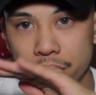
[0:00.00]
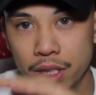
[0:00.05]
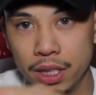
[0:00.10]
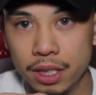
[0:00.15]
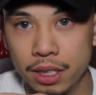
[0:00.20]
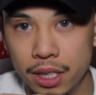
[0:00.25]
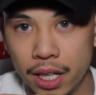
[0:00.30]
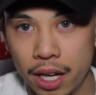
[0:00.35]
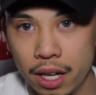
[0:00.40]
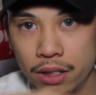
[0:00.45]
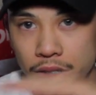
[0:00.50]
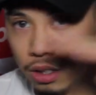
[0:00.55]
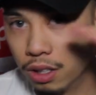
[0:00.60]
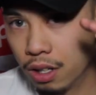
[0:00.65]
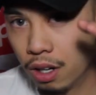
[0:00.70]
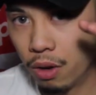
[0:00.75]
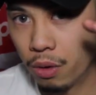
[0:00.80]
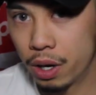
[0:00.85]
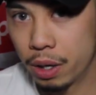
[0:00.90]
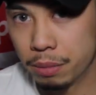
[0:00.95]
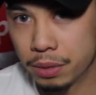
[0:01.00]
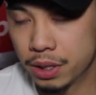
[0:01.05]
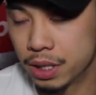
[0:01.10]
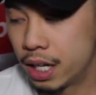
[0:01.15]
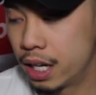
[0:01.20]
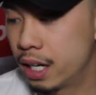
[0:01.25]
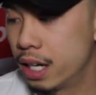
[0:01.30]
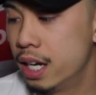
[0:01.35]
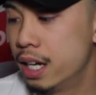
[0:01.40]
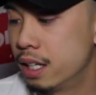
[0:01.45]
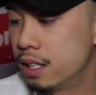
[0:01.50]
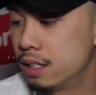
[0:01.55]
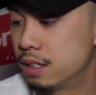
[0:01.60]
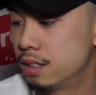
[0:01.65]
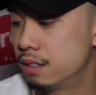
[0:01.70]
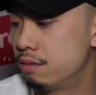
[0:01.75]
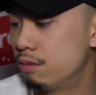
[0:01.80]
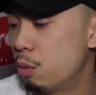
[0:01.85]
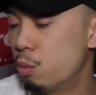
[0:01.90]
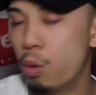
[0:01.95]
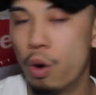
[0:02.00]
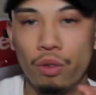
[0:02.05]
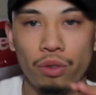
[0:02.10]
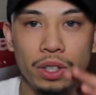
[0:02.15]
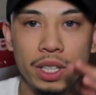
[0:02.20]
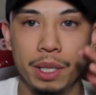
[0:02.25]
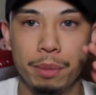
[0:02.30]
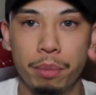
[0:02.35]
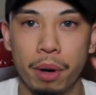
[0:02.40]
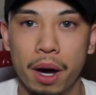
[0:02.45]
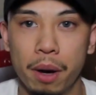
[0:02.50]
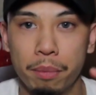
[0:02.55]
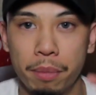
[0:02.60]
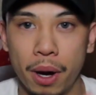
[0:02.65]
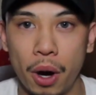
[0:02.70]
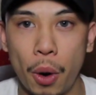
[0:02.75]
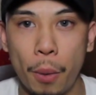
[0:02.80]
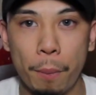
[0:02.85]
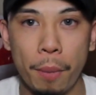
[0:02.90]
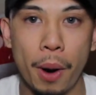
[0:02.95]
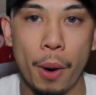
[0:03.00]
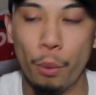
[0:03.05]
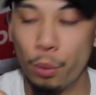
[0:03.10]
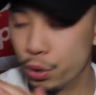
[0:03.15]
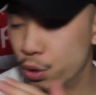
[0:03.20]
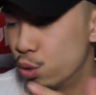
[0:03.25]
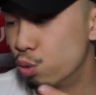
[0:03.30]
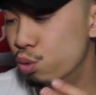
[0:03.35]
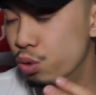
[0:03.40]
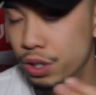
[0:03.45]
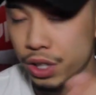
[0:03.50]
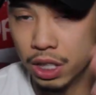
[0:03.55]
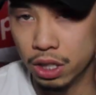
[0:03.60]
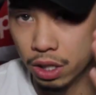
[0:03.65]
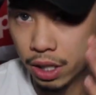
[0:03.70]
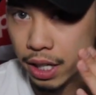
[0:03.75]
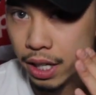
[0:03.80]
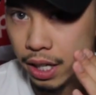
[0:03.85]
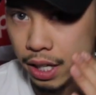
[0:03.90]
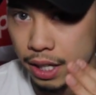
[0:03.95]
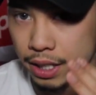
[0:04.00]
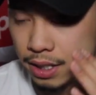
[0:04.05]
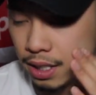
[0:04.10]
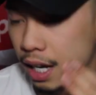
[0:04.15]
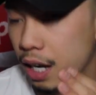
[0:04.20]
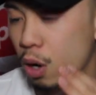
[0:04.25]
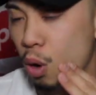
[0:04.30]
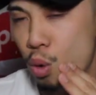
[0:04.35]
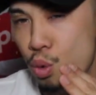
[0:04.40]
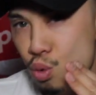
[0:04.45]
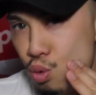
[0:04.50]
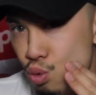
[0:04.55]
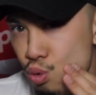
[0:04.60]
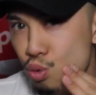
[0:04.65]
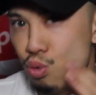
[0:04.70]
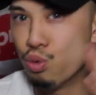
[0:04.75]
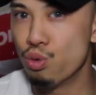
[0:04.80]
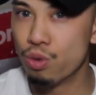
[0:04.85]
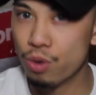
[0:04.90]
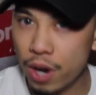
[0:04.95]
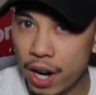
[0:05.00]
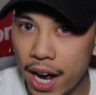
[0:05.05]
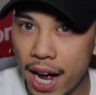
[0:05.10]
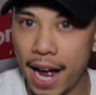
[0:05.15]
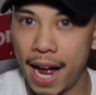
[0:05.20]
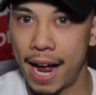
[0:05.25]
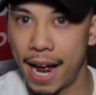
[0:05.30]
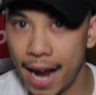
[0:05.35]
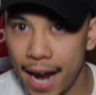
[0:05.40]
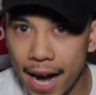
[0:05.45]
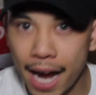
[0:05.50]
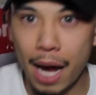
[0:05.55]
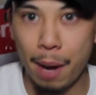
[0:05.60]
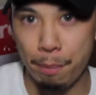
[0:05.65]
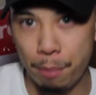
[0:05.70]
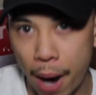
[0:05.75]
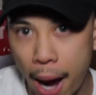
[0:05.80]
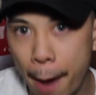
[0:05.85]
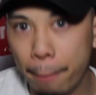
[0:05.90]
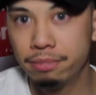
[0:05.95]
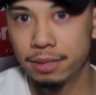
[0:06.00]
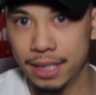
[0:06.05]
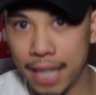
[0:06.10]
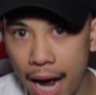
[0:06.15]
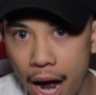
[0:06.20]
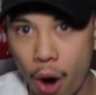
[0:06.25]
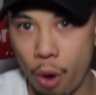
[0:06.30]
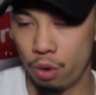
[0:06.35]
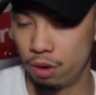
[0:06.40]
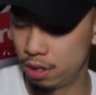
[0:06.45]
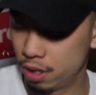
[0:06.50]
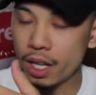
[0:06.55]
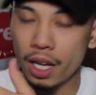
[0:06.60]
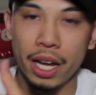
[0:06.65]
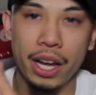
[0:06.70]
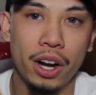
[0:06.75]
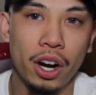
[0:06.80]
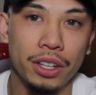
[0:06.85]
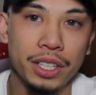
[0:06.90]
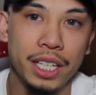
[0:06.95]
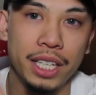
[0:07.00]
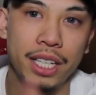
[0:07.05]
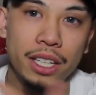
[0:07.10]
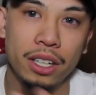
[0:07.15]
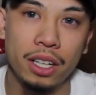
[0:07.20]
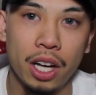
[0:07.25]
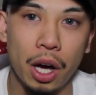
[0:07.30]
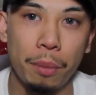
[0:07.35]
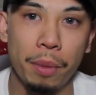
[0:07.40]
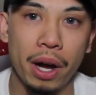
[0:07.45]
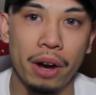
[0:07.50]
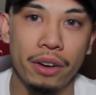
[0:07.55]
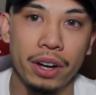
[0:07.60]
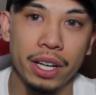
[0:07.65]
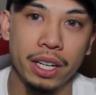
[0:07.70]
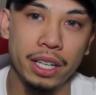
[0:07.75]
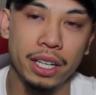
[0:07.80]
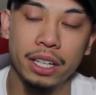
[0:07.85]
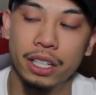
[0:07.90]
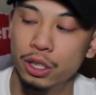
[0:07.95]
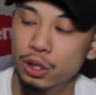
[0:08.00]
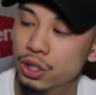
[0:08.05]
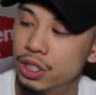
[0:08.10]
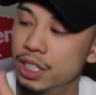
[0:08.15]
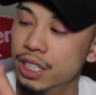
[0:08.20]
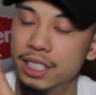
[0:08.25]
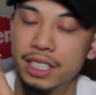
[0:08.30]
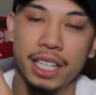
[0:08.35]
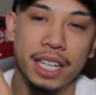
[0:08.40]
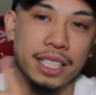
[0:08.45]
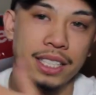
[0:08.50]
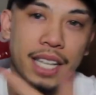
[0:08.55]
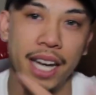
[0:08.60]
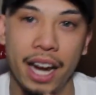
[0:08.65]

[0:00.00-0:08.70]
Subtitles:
detail, you know what I'm saying? It won't really pop out, but when you really look at it, it's like, ooh, it pops out. And on the heel cup area here, you see it says